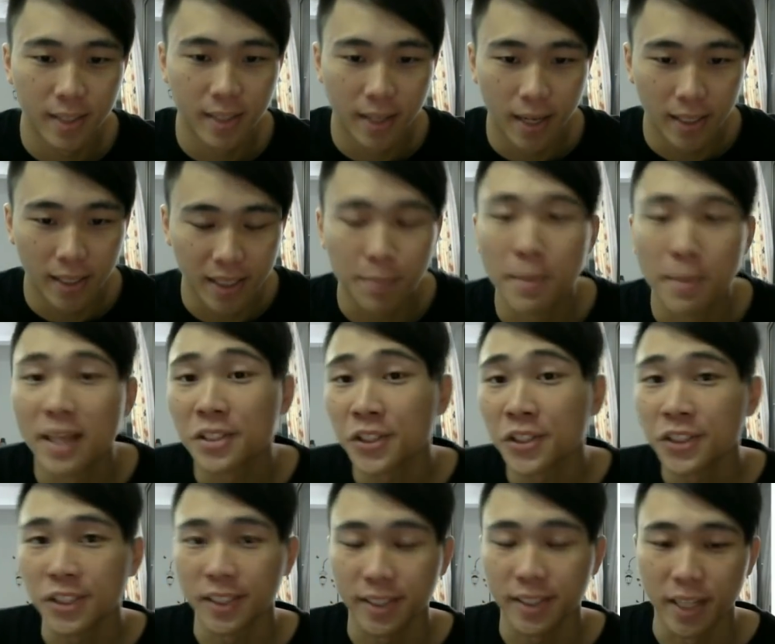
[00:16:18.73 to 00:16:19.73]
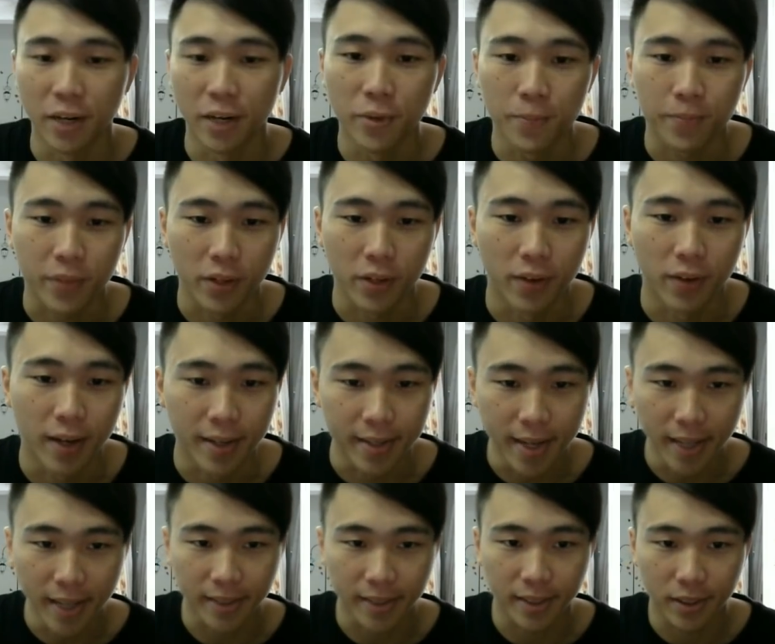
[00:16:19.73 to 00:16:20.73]
As I mentioned just now, right?
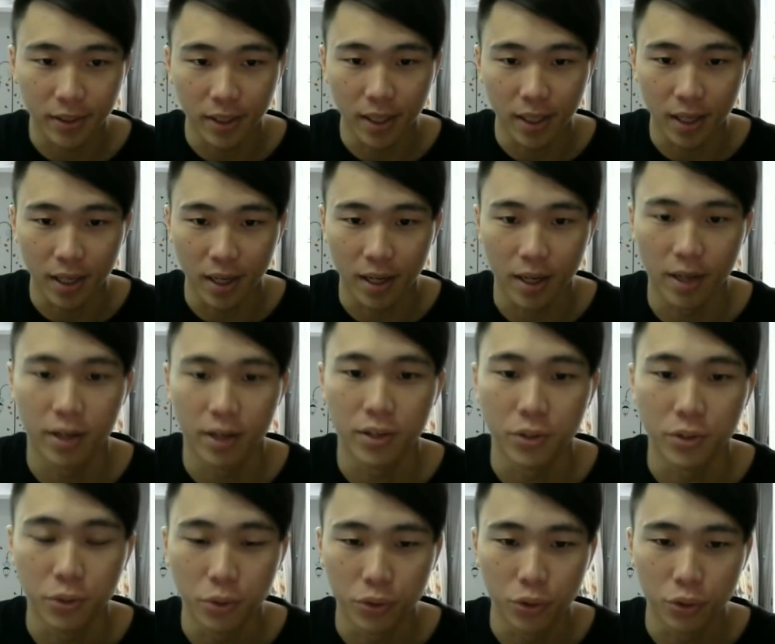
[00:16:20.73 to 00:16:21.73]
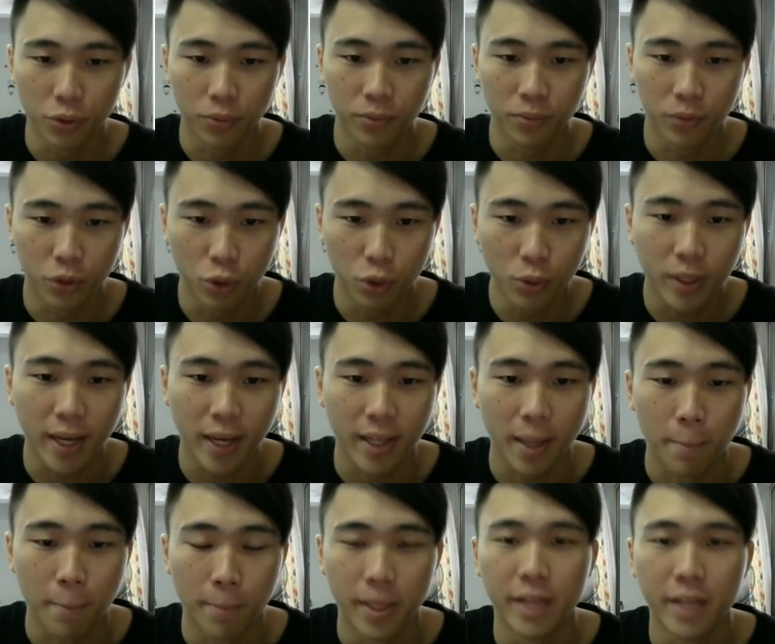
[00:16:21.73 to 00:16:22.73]
Yes, you do get
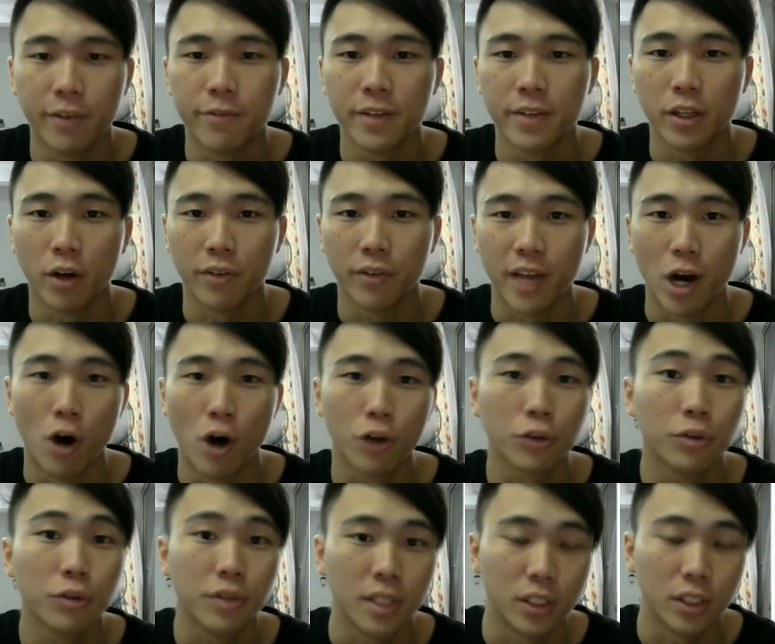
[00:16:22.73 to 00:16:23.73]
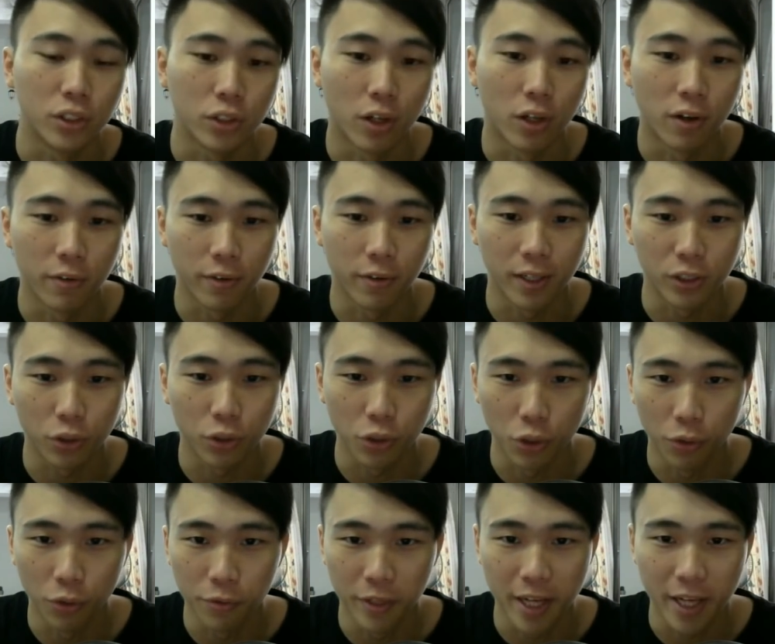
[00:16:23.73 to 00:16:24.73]
that benefit of that auto dissolve, right? So you
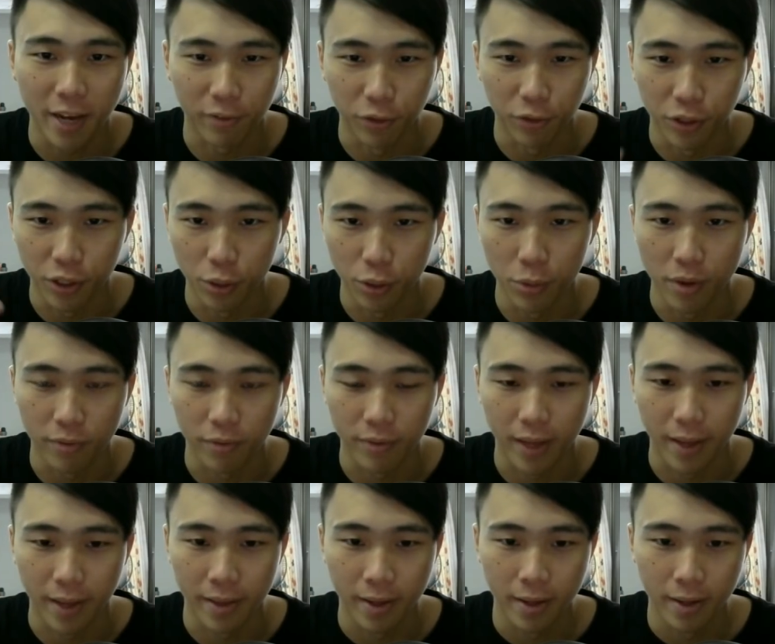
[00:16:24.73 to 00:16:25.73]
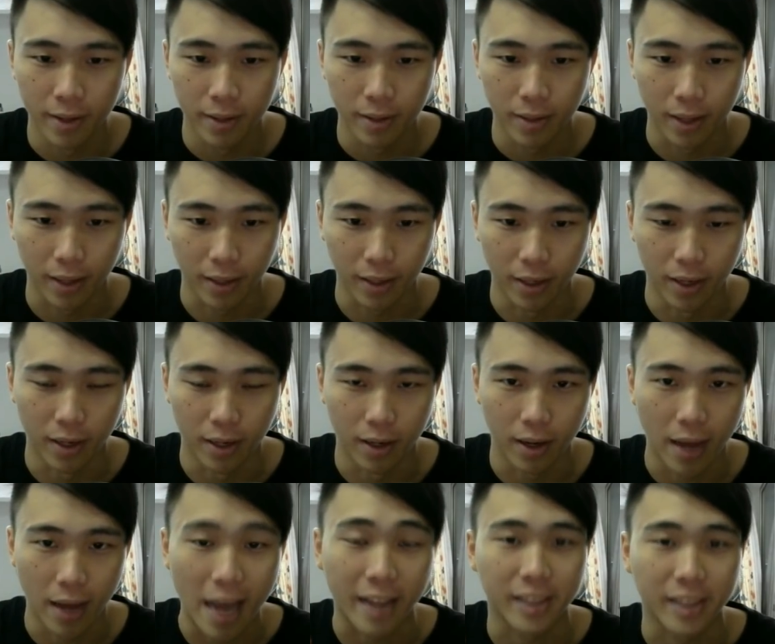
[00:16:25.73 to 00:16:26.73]
don't really have to deal with that like a
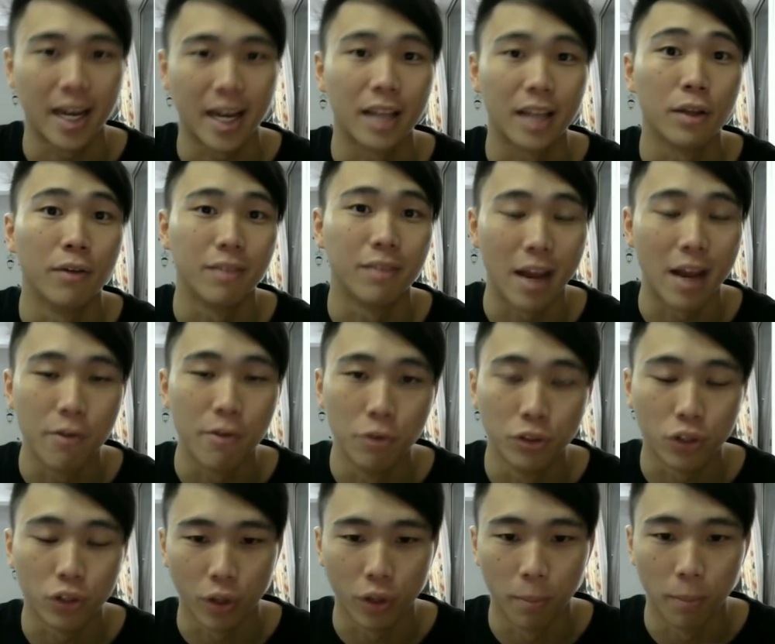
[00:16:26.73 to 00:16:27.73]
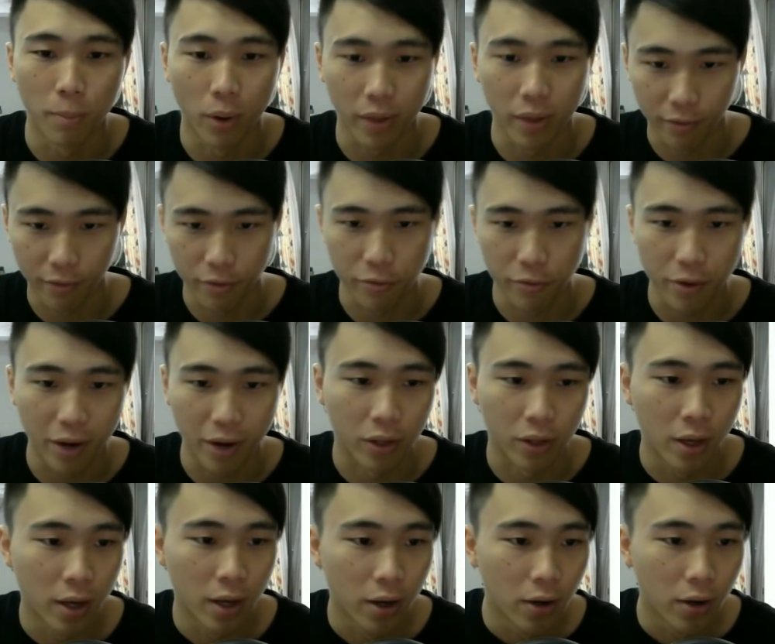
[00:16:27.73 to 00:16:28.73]
heck ton of light runes on your board every round.
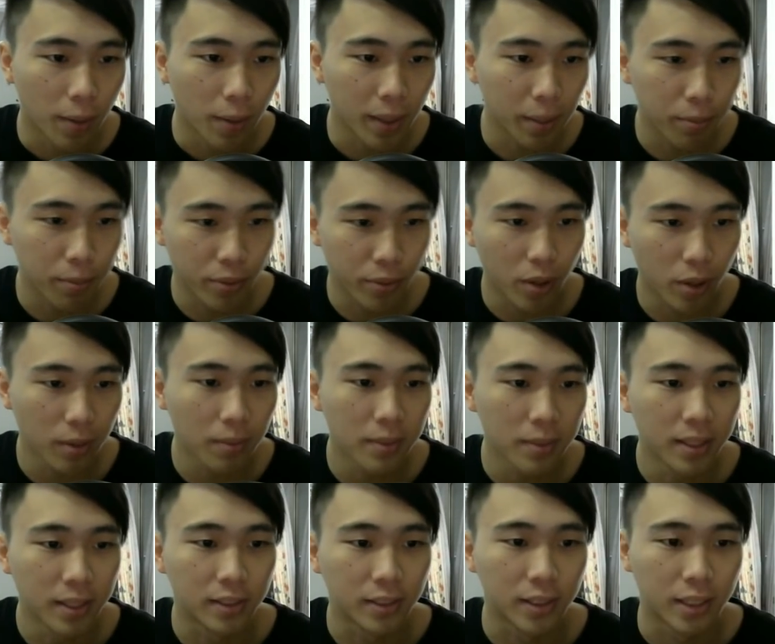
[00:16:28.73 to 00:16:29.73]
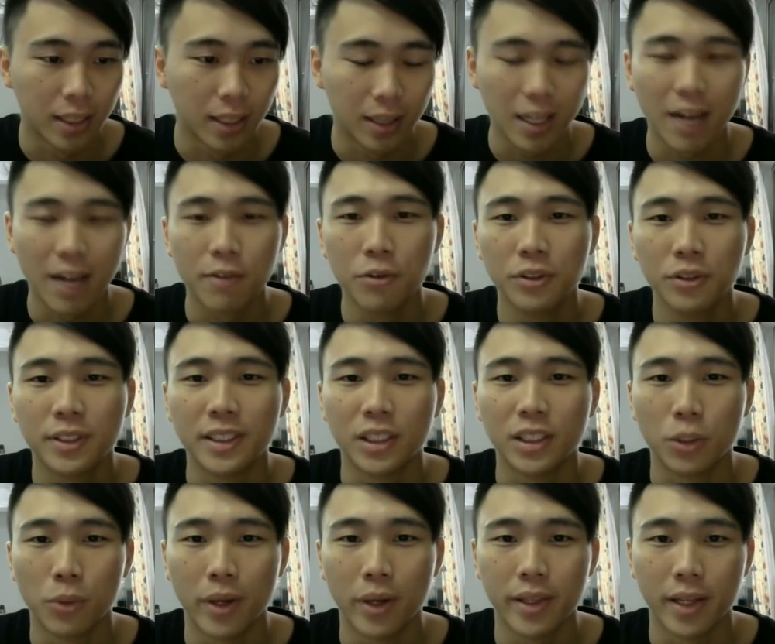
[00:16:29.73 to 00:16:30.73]
But the problem is light runes is
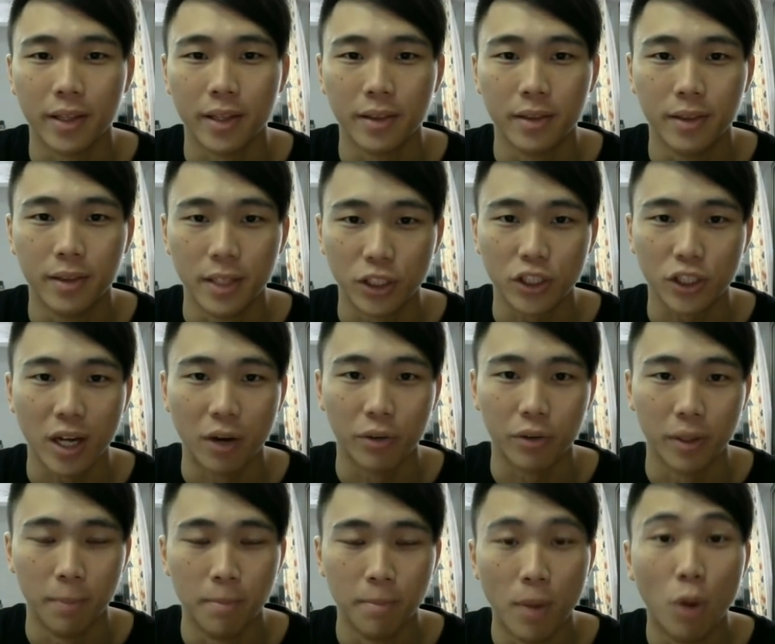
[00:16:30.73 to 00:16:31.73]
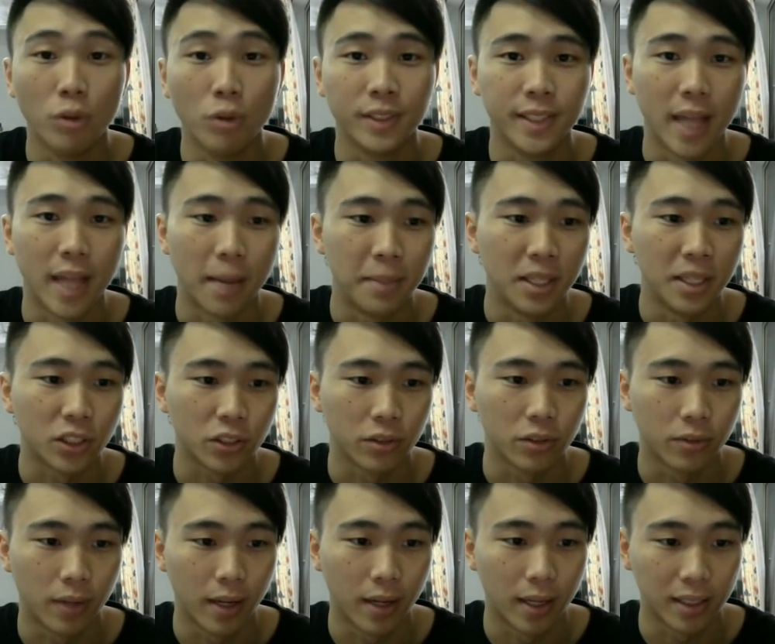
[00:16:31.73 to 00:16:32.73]
the one that dish out the most damage,
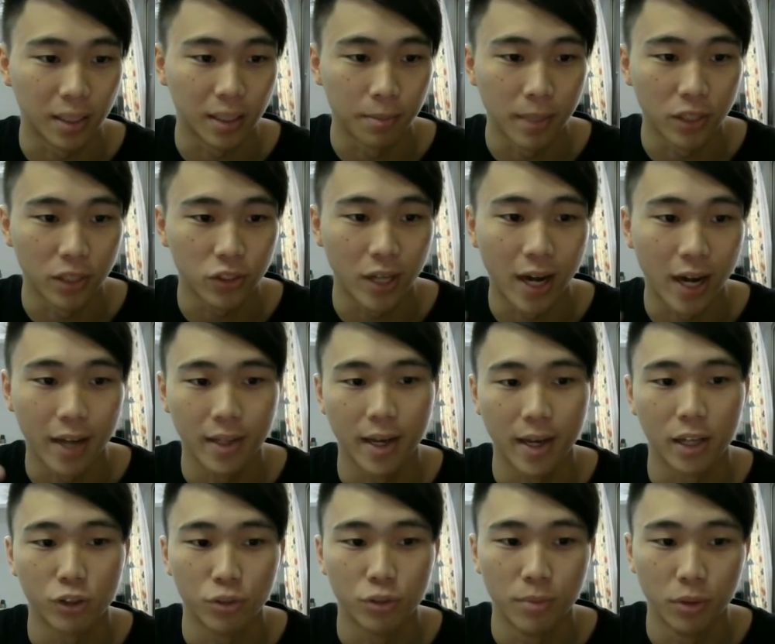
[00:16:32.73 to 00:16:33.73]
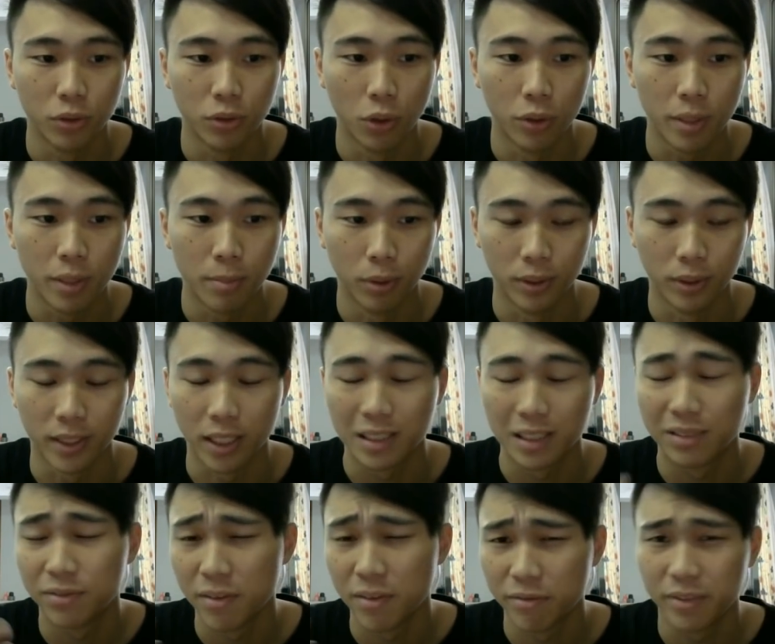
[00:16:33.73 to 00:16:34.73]
right? As I mentioned, other attribute only
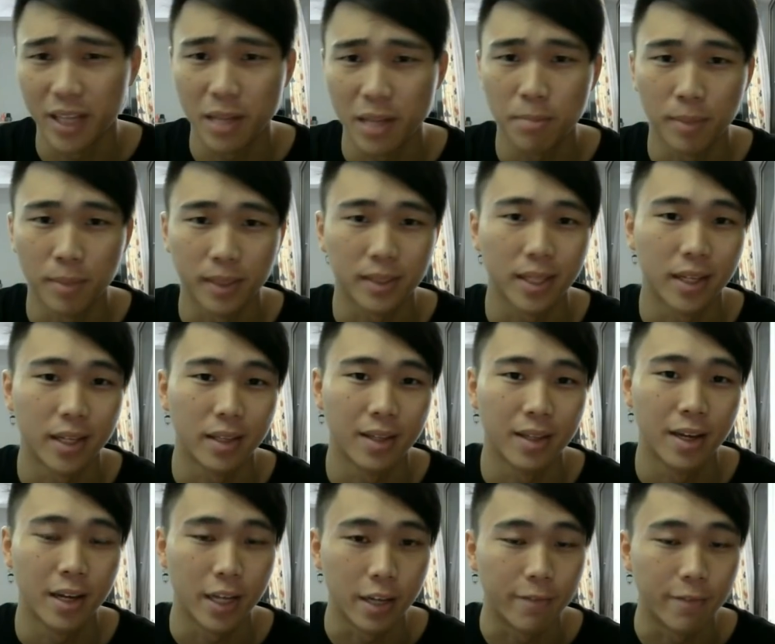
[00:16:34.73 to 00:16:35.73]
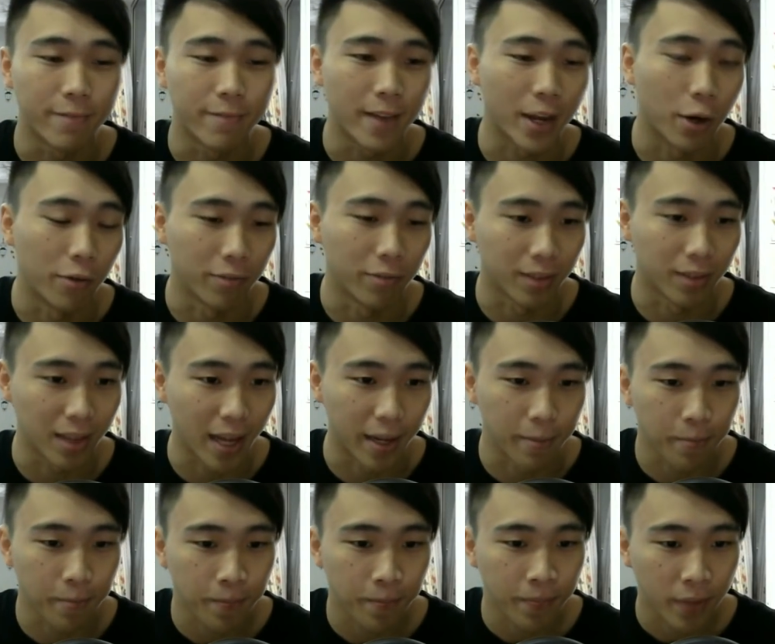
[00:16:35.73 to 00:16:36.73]
possess 15% effect of light.
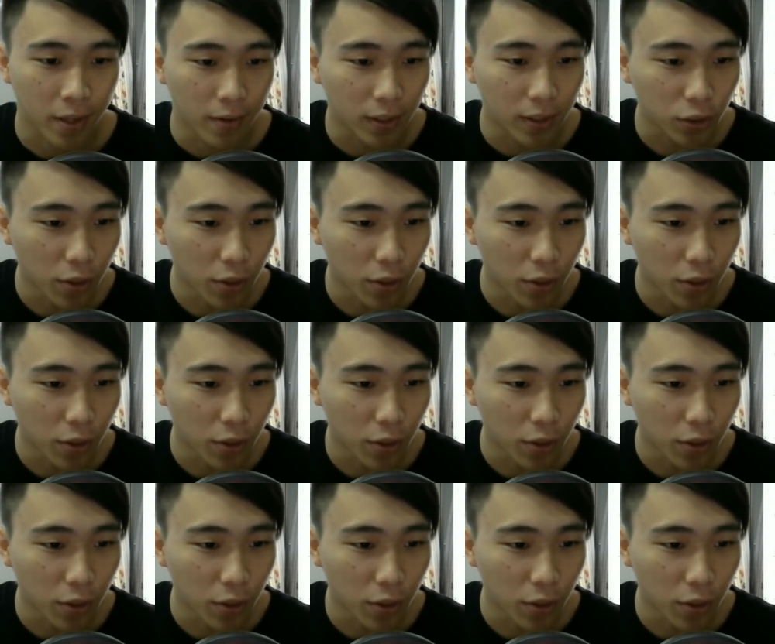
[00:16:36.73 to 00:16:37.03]
Right?